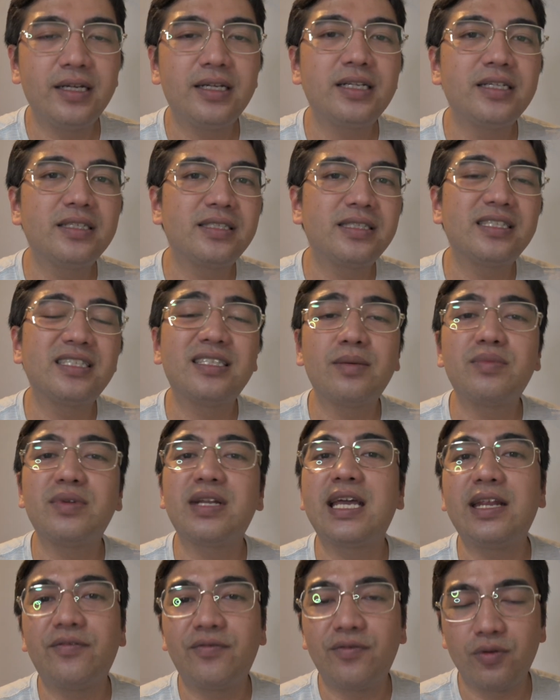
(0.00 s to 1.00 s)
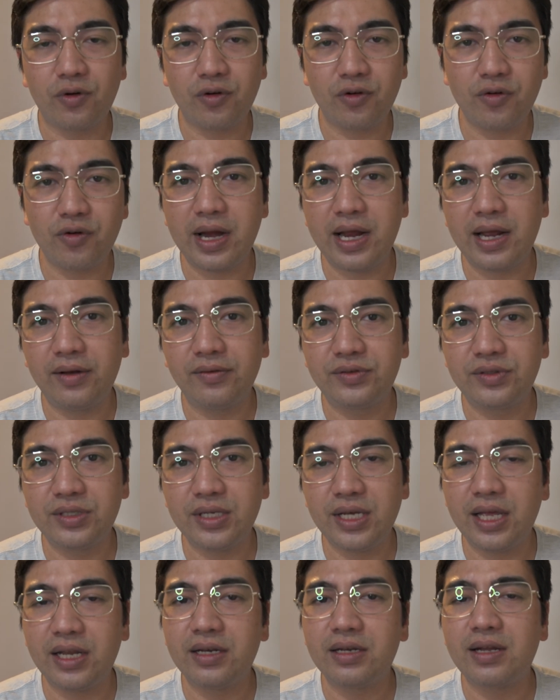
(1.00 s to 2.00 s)
Some night photographs
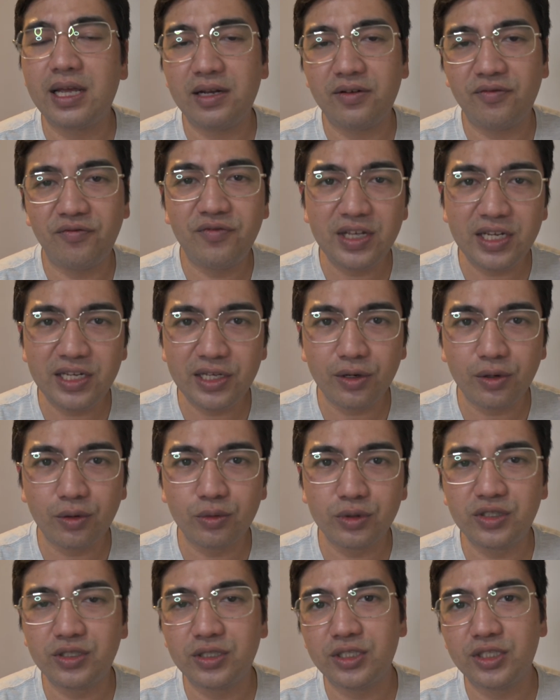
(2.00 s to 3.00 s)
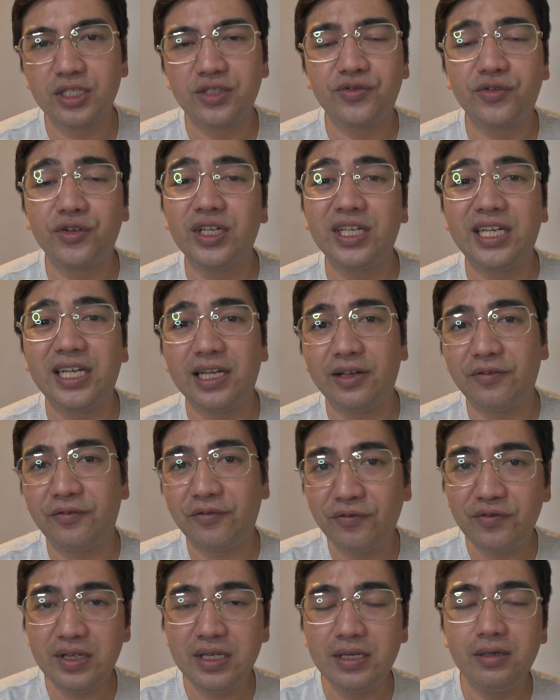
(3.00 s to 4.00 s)
and night videos just for you to get a
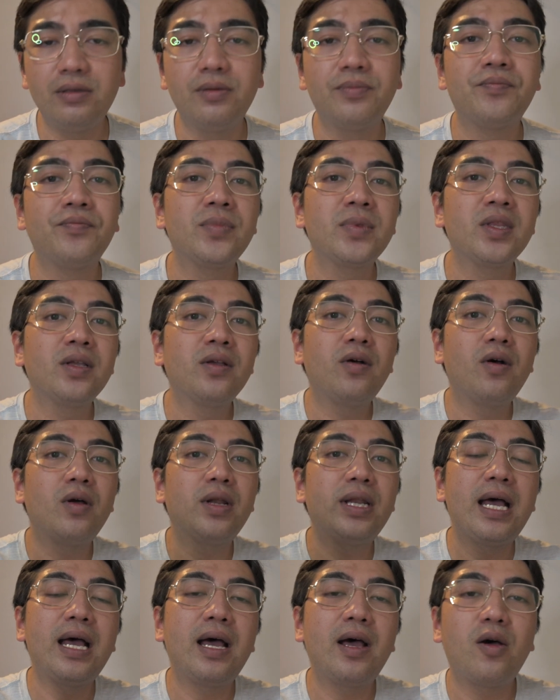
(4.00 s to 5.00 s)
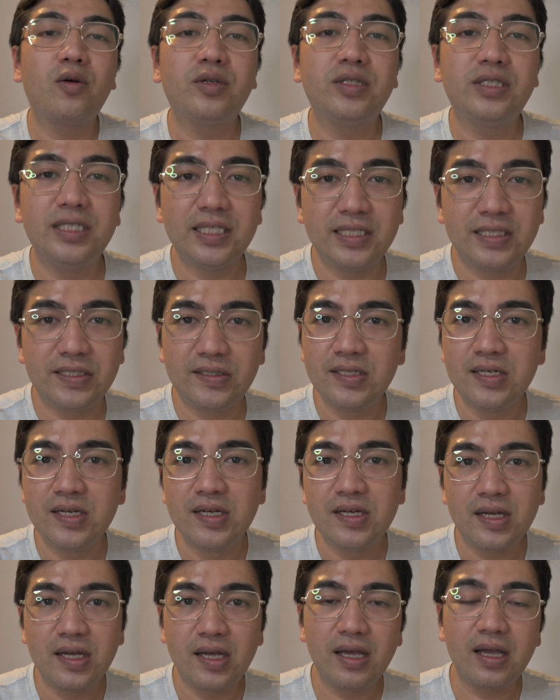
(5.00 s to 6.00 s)
feel on how this
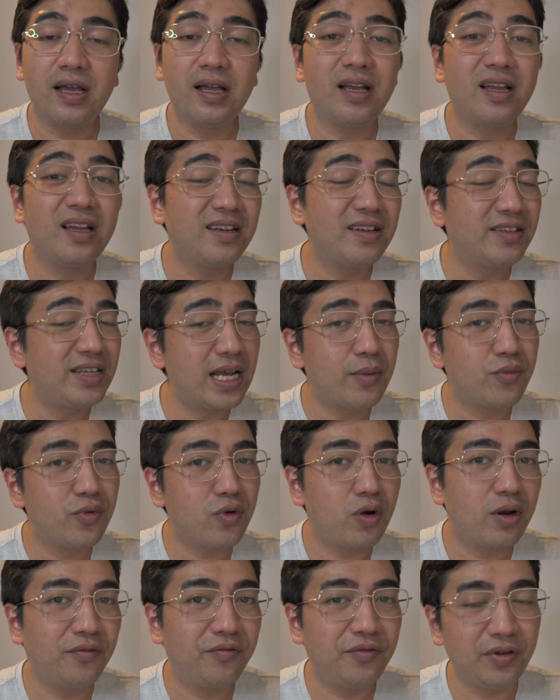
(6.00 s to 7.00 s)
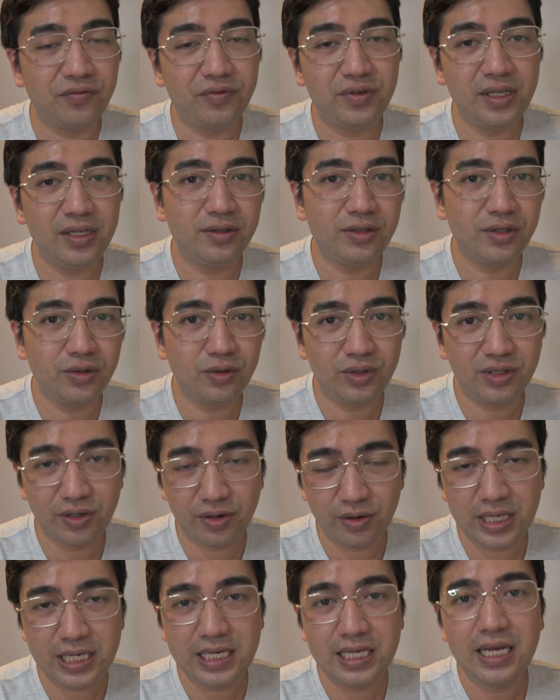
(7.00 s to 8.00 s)
Tamron 15 to
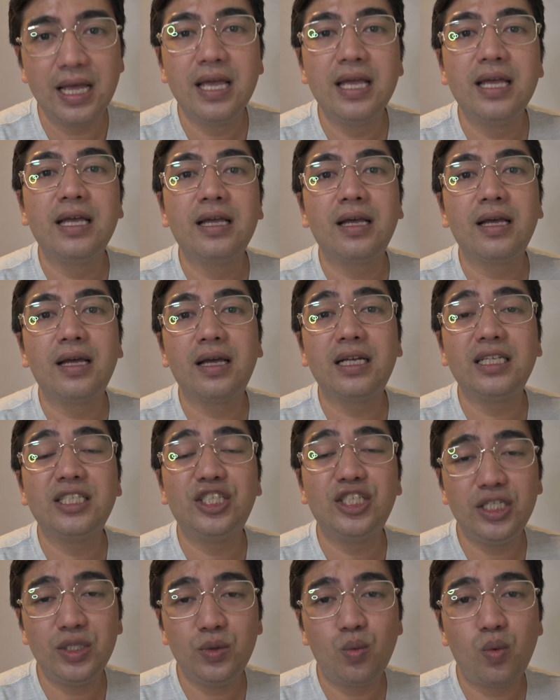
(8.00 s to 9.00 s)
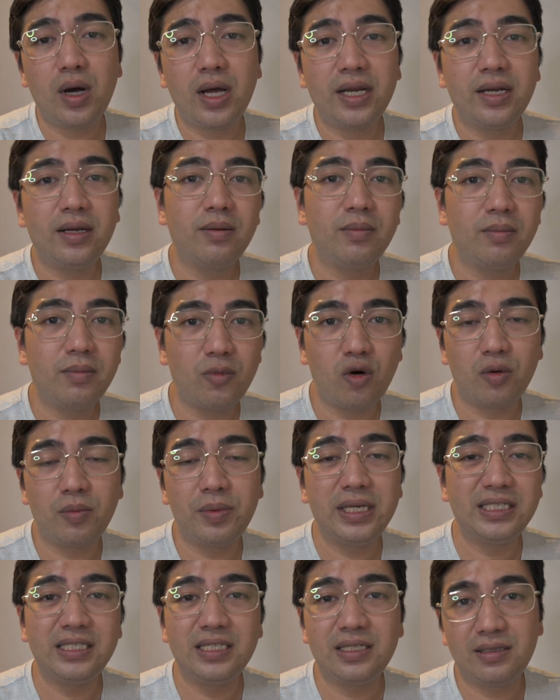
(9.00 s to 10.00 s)
30 G1, or
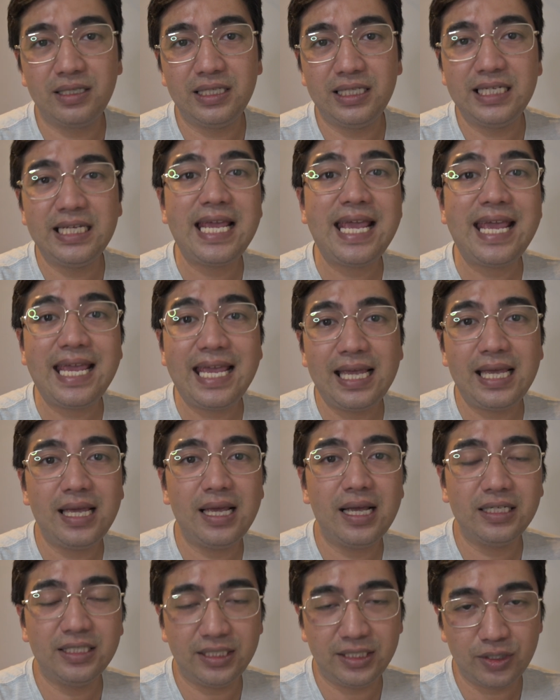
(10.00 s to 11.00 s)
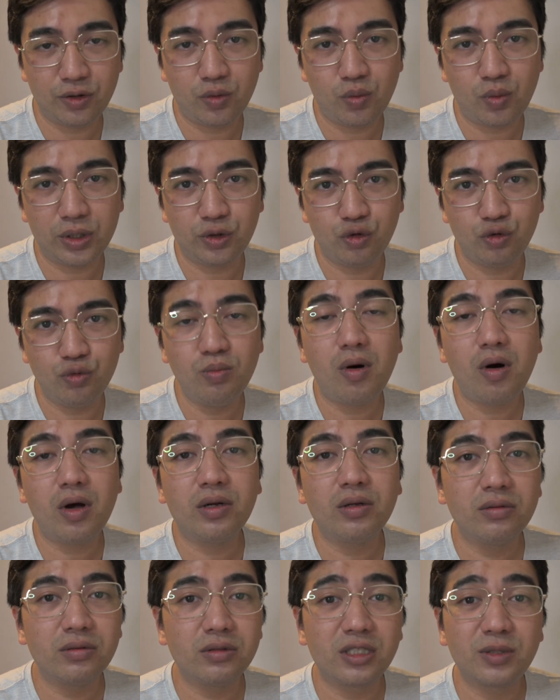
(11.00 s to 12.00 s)
basically the A012
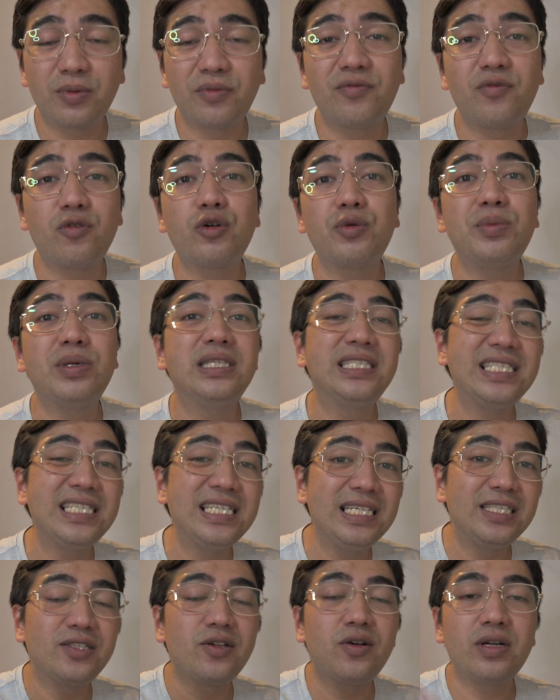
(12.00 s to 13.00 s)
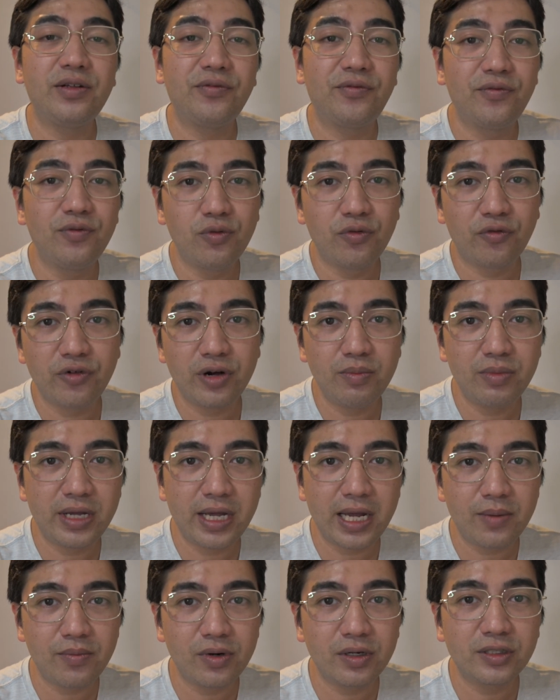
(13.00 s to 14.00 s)
model's performance is on a full frame
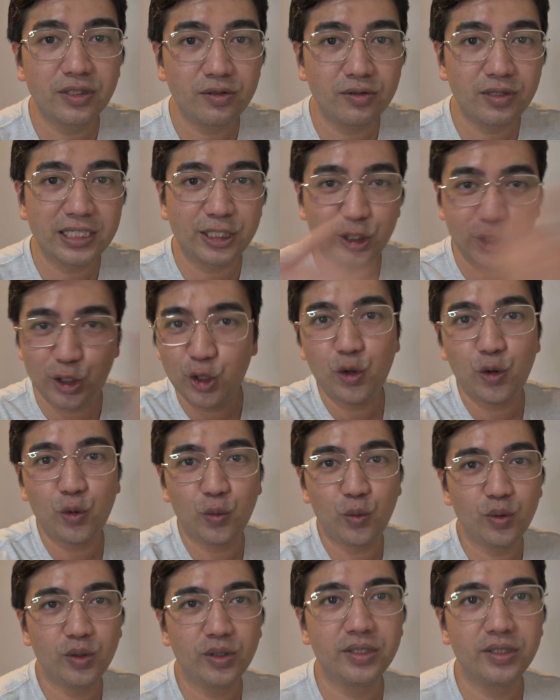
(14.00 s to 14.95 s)
camera. So let's go.